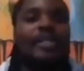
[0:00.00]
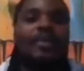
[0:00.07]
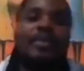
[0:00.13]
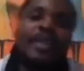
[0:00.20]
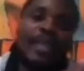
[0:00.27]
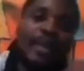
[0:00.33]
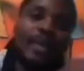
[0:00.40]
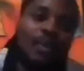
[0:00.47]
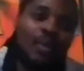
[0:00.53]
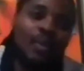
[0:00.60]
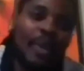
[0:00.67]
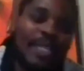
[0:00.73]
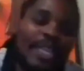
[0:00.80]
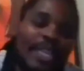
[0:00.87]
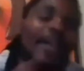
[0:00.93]
with the,
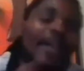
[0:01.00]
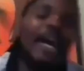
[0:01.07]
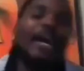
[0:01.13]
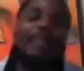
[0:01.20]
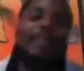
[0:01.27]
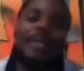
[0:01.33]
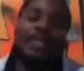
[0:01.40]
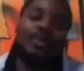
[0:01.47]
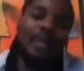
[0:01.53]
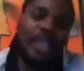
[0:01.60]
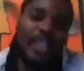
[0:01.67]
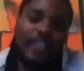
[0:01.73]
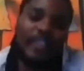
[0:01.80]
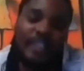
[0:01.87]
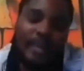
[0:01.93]
whatever happens, we
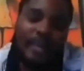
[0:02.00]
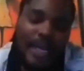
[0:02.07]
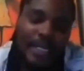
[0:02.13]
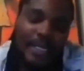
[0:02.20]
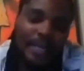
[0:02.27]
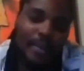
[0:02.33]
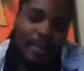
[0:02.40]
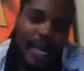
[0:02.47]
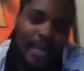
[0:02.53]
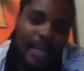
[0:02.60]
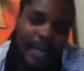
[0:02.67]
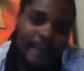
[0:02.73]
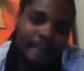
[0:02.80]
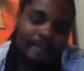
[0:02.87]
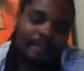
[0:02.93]
have the Maxim gun,
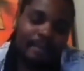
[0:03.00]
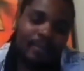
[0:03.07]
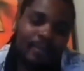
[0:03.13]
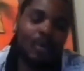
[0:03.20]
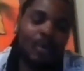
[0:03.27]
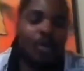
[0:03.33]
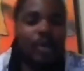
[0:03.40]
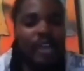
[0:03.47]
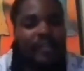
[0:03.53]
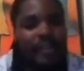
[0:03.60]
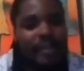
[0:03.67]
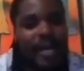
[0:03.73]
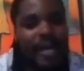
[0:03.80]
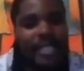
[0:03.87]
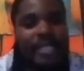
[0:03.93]
or we have the
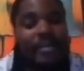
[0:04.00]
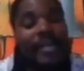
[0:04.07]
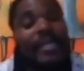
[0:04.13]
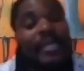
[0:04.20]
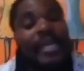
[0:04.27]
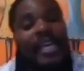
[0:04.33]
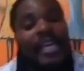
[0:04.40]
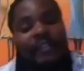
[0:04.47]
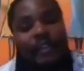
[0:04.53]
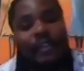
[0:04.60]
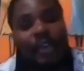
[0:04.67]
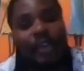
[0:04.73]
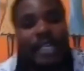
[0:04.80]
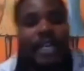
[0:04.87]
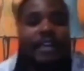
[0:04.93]
Maxim and they have
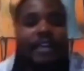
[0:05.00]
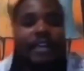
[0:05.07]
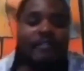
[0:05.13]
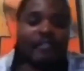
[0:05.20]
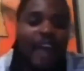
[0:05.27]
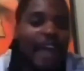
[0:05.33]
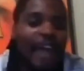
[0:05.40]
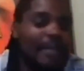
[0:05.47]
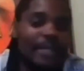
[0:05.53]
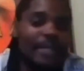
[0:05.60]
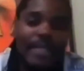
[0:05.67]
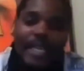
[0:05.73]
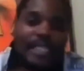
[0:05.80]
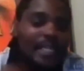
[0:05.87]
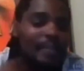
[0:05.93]
not.
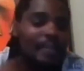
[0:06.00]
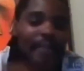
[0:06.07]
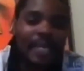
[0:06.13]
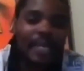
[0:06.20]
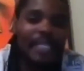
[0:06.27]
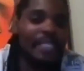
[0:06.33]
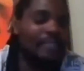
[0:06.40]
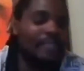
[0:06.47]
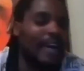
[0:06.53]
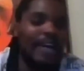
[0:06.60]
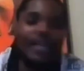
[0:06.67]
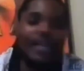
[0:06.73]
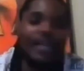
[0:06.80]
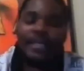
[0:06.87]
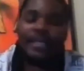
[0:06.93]
Violence as the means,
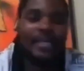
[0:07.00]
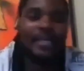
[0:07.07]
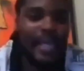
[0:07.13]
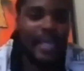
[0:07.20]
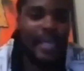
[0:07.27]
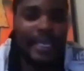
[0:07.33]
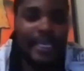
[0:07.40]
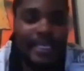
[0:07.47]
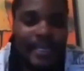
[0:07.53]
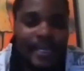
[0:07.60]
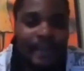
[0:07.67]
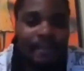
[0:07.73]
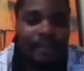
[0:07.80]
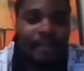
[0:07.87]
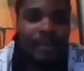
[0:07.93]
violence as the end.
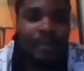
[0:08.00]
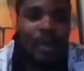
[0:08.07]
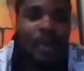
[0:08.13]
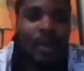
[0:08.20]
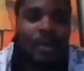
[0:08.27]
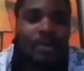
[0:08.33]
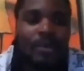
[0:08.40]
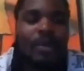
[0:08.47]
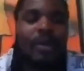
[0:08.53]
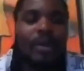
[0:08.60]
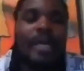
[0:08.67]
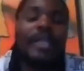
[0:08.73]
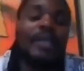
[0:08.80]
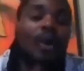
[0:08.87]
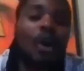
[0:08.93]
So,
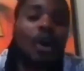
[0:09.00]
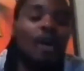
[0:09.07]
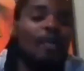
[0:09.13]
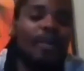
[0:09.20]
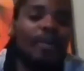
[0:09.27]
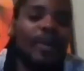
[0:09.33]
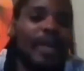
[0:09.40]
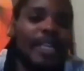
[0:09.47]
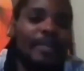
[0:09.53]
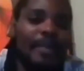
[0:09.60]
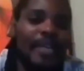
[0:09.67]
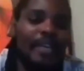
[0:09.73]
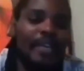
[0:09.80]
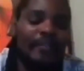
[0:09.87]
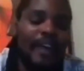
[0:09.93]
and hope as
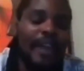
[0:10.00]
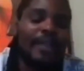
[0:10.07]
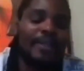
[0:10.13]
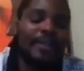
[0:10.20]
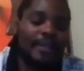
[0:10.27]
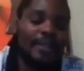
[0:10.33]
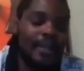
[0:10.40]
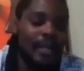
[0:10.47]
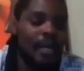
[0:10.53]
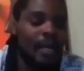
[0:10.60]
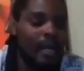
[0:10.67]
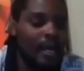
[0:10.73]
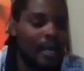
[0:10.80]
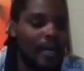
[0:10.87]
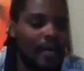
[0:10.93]
being in violence.
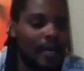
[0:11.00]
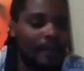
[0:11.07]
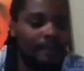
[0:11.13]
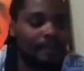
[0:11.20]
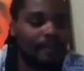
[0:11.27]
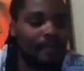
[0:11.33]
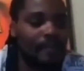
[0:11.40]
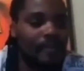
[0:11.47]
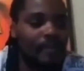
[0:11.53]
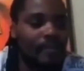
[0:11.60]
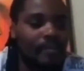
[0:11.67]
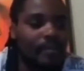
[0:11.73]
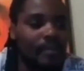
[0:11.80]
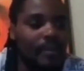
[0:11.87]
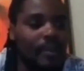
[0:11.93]
But
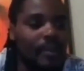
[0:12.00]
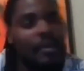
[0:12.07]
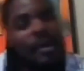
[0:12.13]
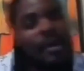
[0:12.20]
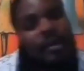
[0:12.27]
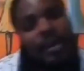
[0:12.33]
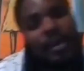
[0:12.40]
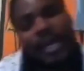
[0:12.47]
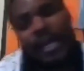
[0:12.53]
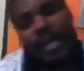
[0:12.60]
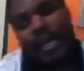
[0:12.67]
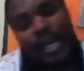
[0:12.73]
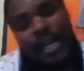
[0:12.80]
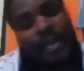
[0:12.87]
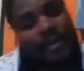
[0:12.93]

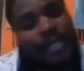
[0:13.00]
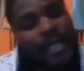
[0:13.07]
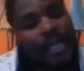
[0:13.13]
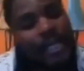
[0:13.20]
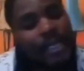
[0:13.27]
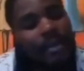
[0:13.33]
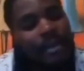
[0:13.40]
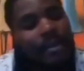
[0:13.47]
I am saying